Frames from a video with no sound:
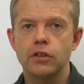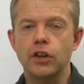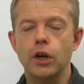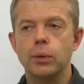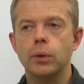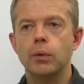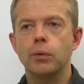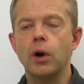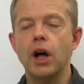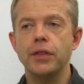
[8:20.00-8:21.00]
So
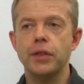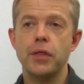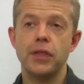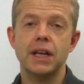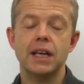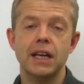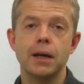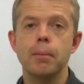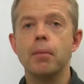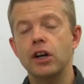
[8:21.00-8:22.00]
rather than
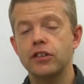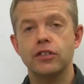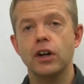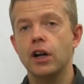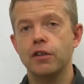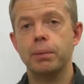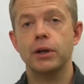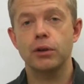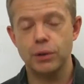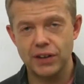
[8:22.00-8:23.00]
thinking my style of
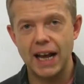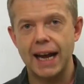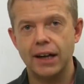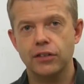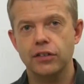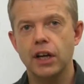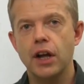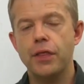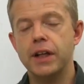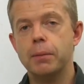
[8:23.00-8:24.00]
poker is X,
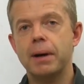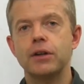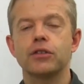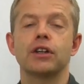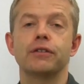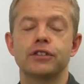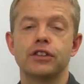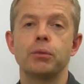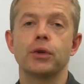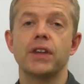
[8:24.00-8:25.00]
think about yourself as
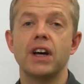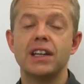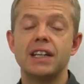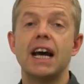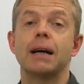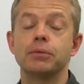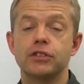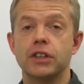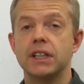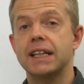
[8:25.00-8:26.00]
someone that
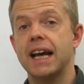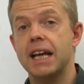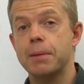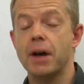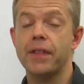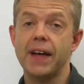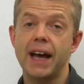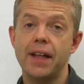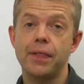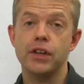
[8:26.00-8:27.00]
adapts to the game and the
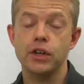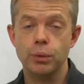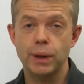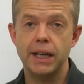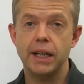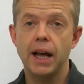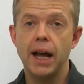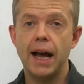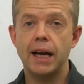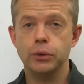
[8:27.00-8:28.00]
hand that you're in
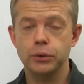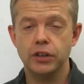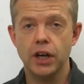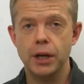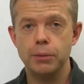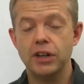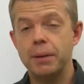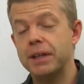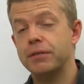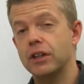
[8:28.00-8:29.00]
at all times. So
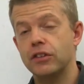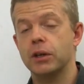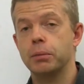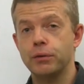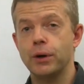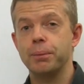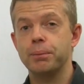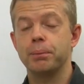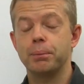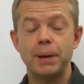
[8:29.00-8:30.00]
let me give you an example of what
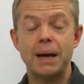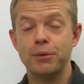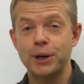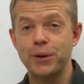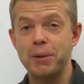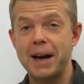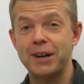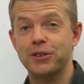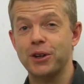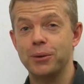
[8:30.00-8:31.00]
I'm blabbering on
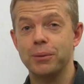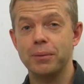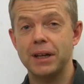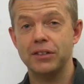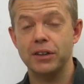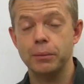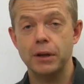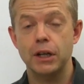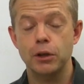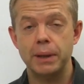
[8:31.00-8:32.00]
about, so it makes it
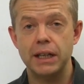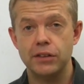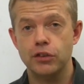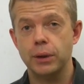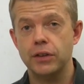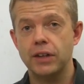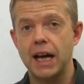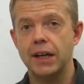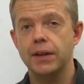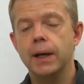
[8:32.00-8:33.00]
a little bit easier to
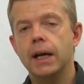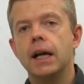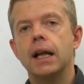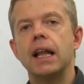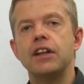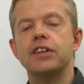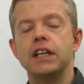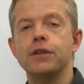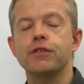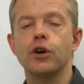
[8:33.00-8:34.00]
understand. Let's
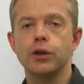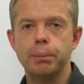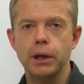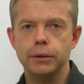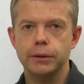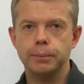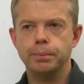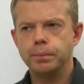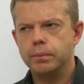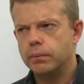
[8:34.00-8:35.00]
say you've got an opponent